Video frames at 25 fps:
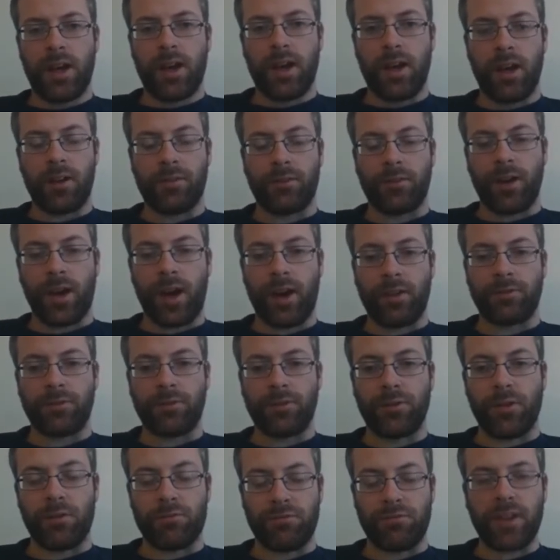I've
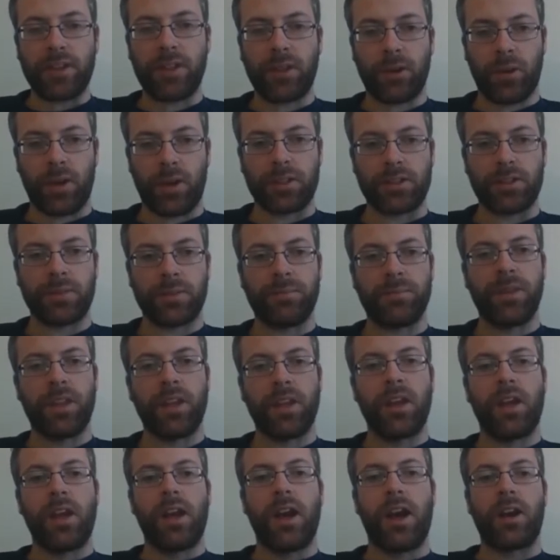read the question.
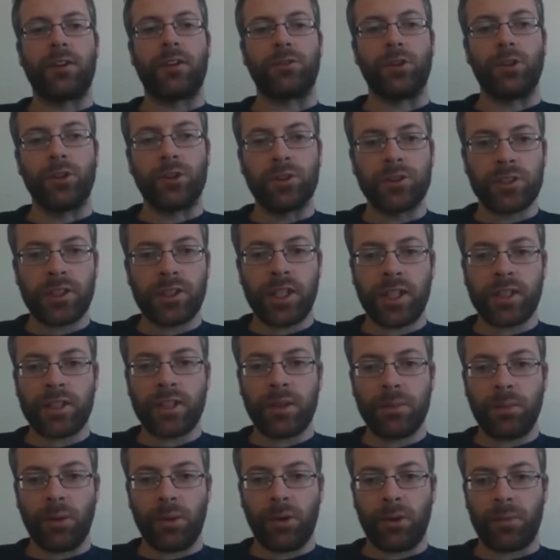I've underlined the
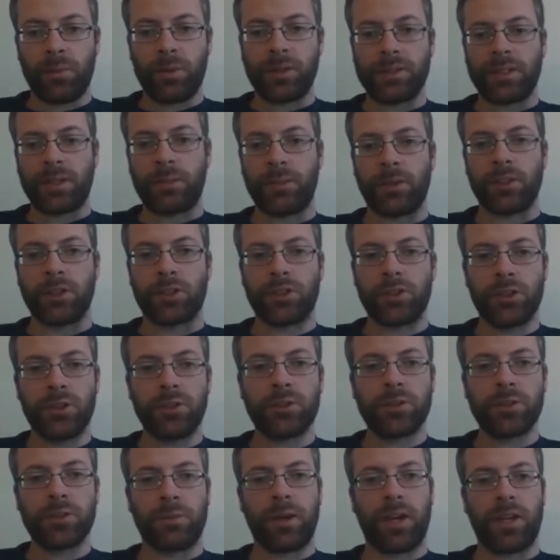important bits. I'm going to
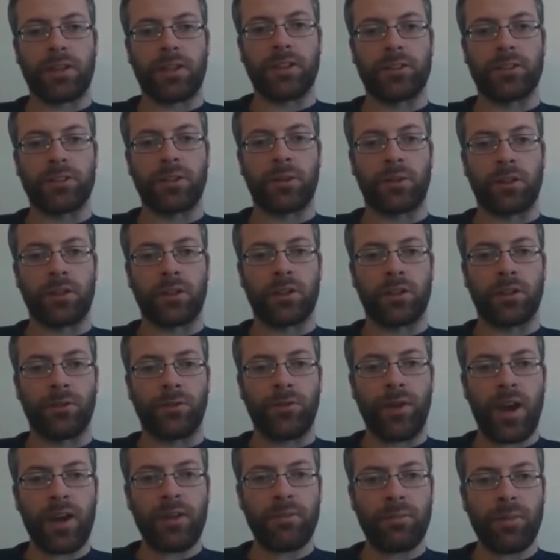choose the method. So I'm going to do
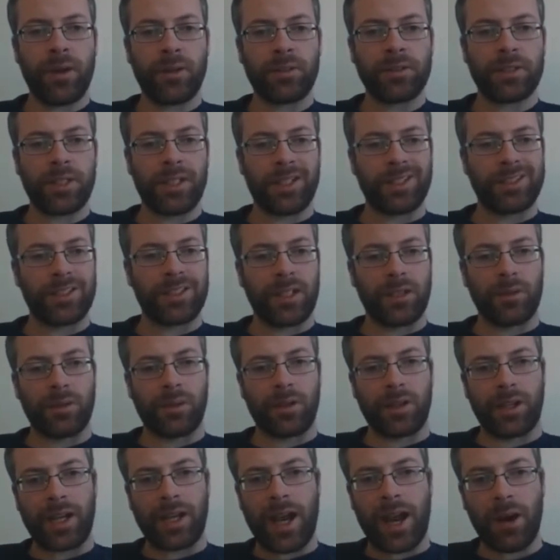£5.60 and I'm
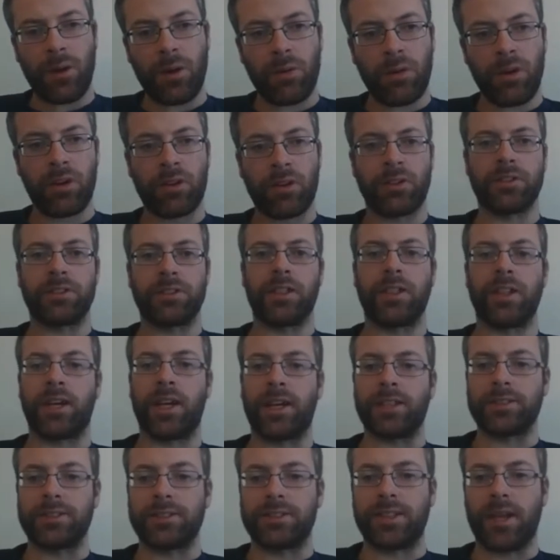going to count on until I
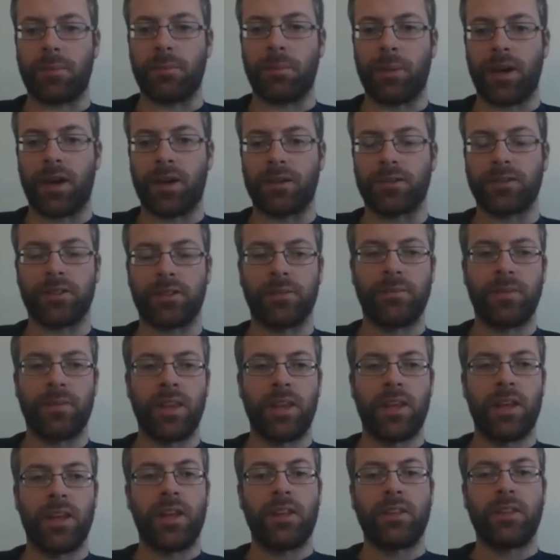get to £10.
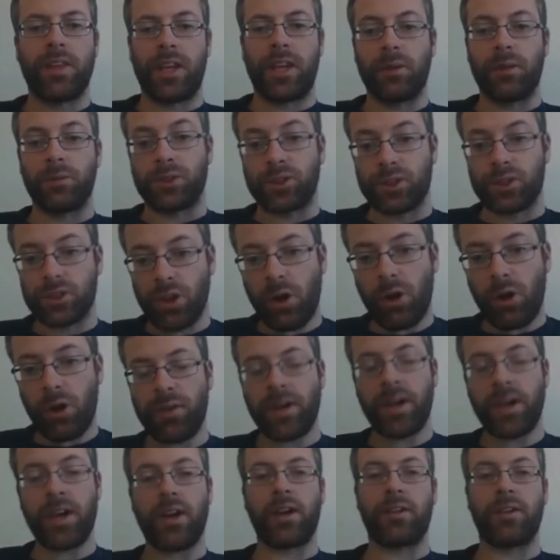Then I would solve
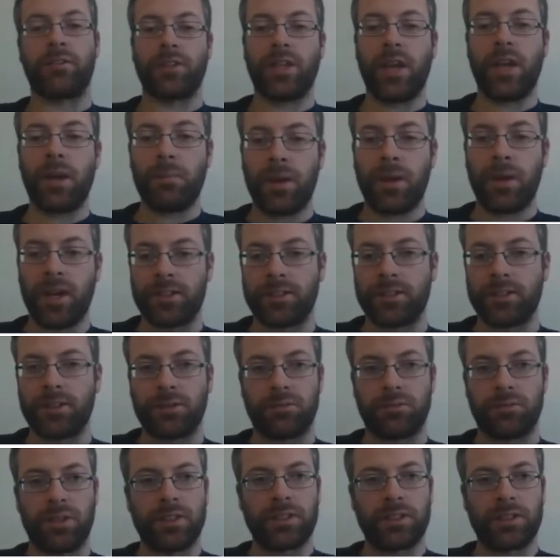it. I'd check my
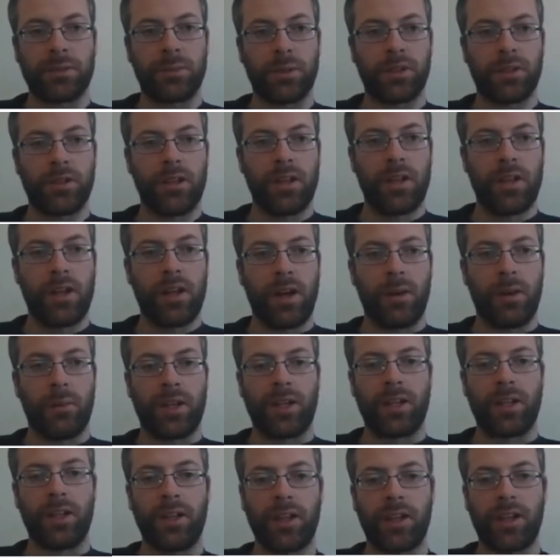answer's reasonable. And when
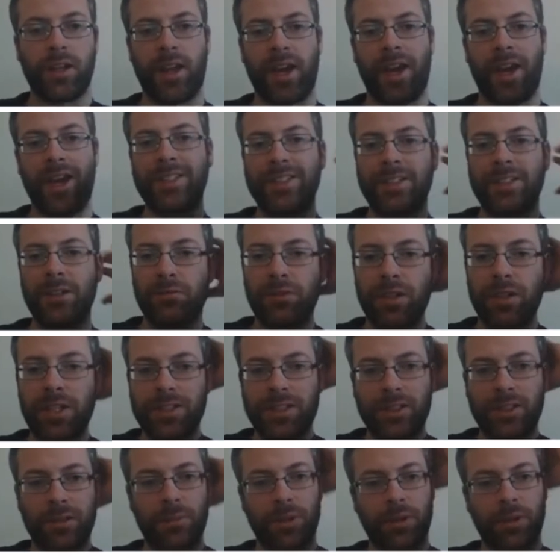I look at that, is it
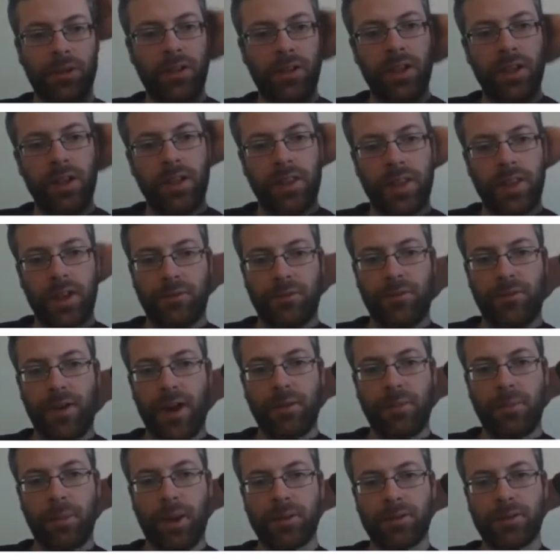reasonable that
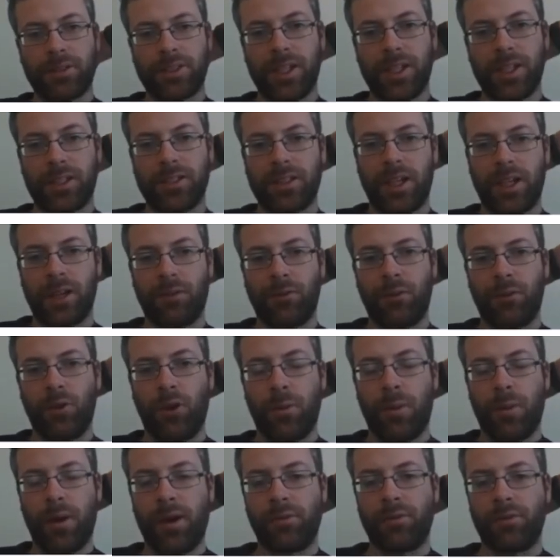£5.60 at
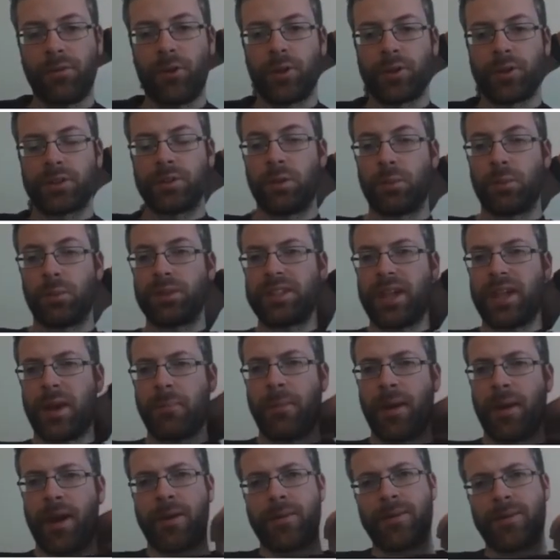£4.40 would be
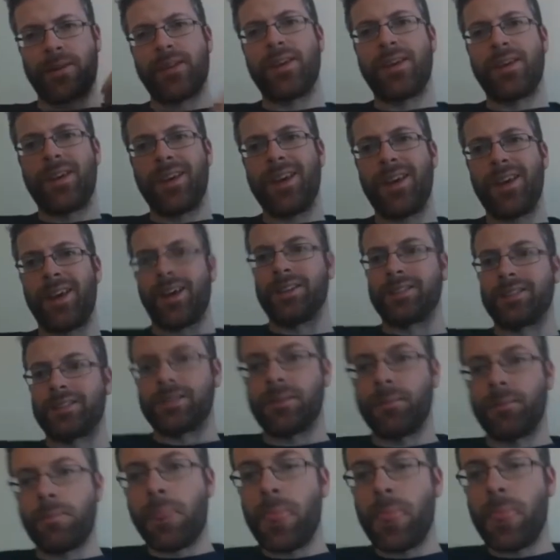£10? It
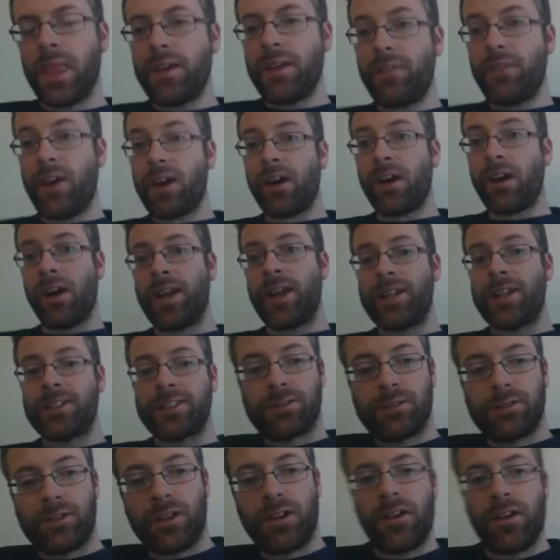is. If I got an
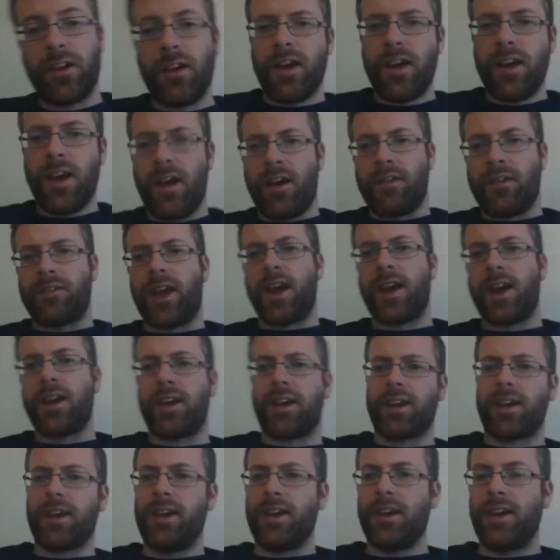answer of
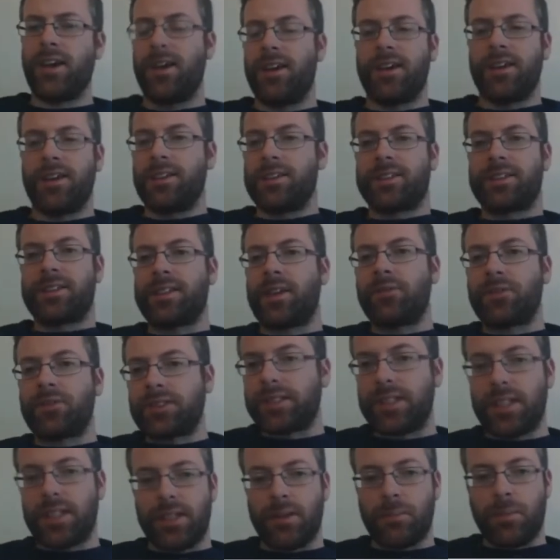like
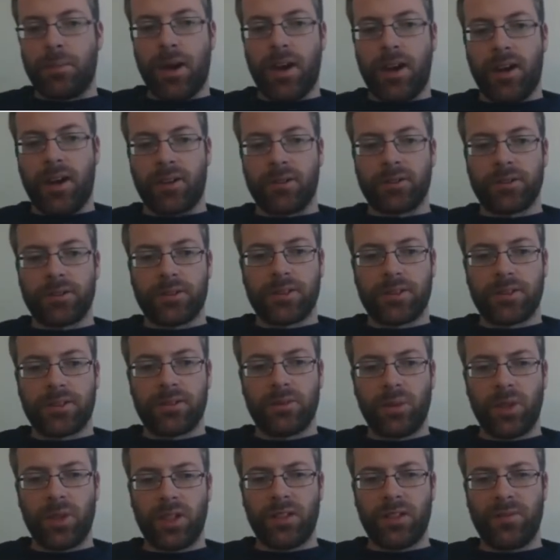£17,
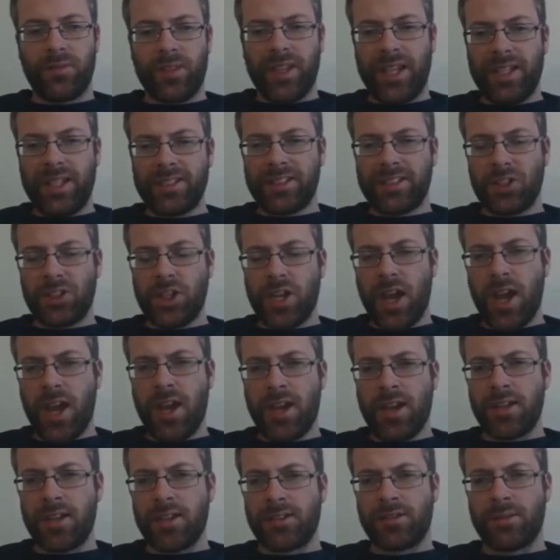well, is
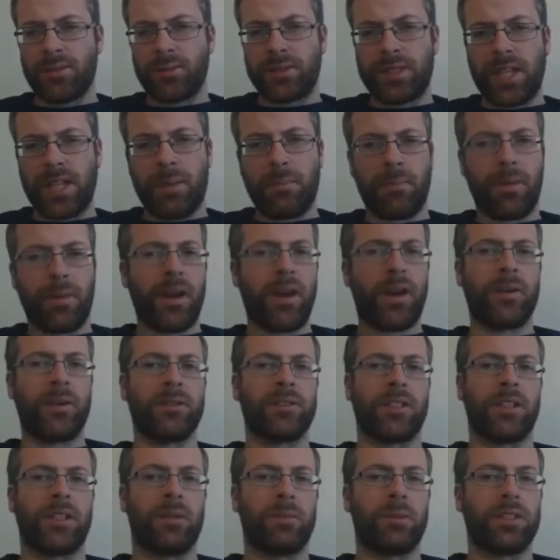change from £10
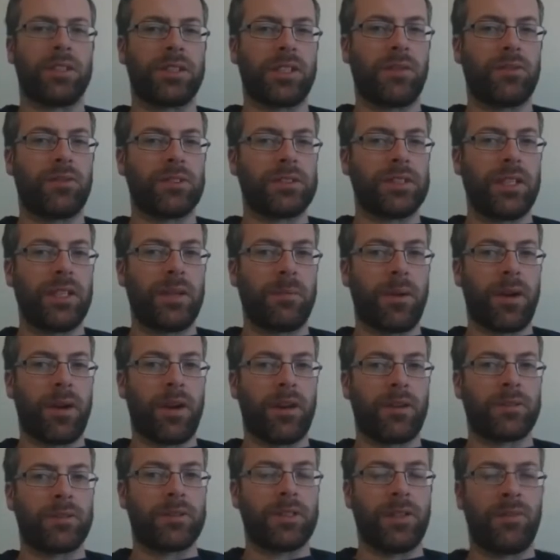going to be
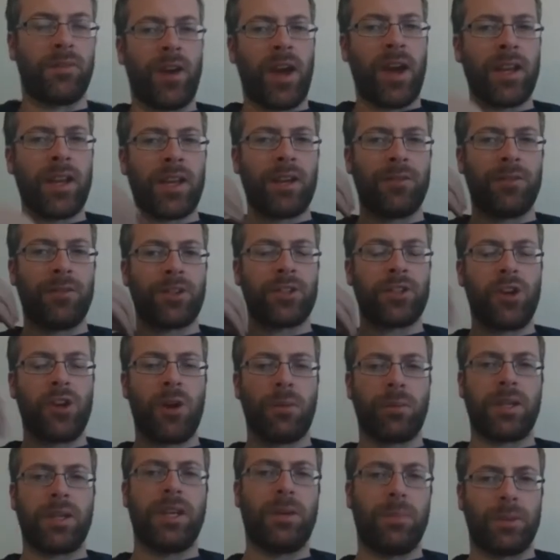£17? If I give a
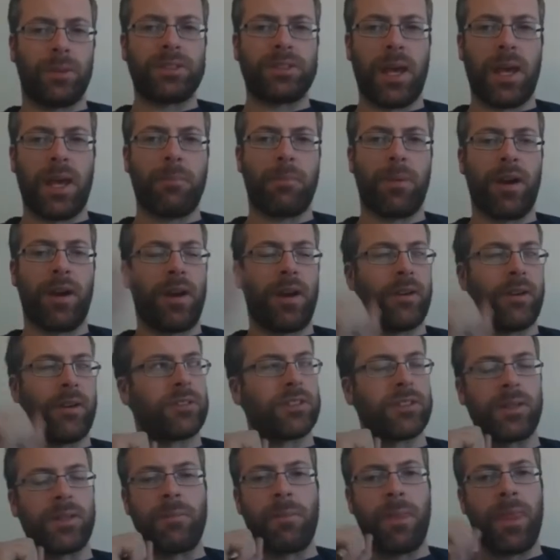shopkeeper
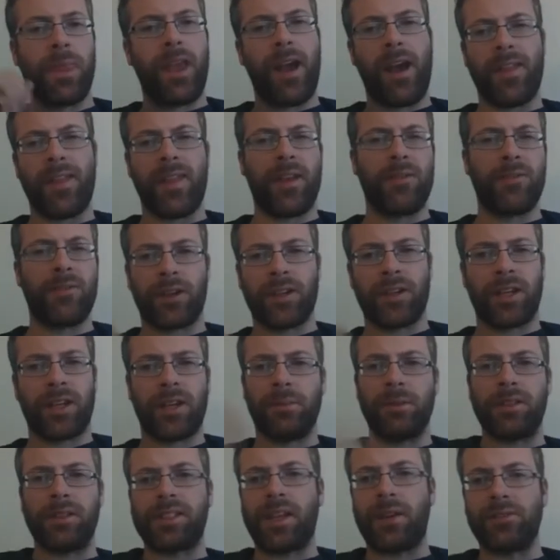£10, are they ever going to give
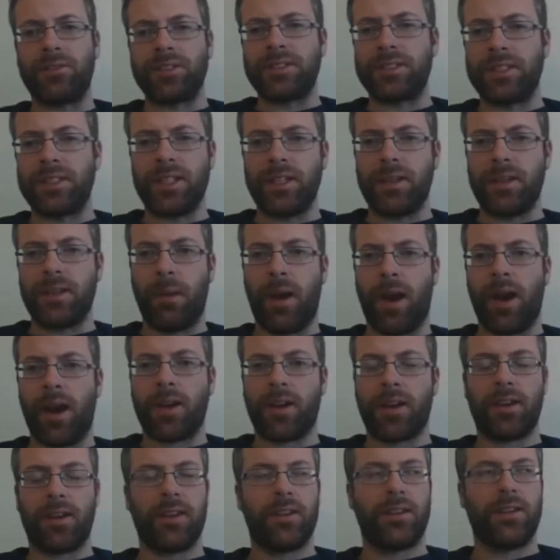me 17
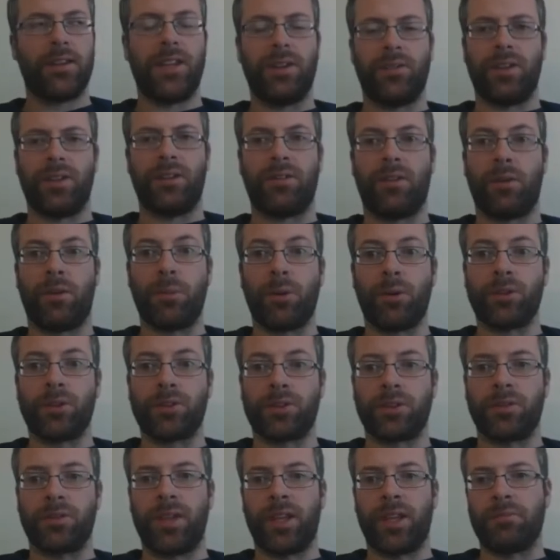back, even if I bought
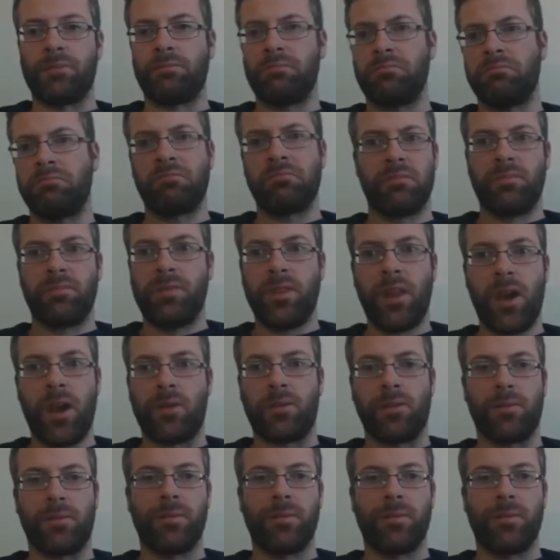something? No.